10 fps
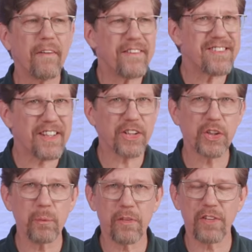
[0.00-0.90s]
this
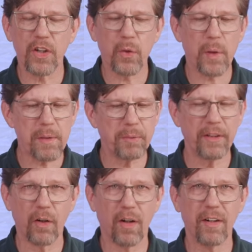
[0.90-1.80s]
section wasn't incredibly
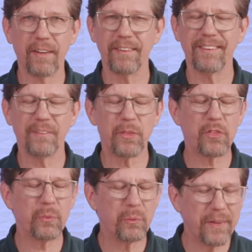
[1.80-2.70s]
long, it was
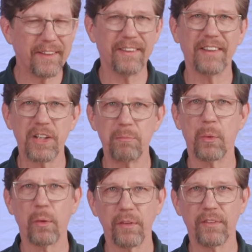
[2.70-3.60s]
really
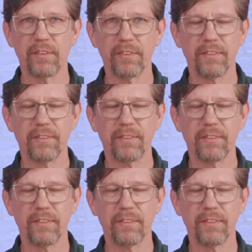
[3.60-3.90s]
important.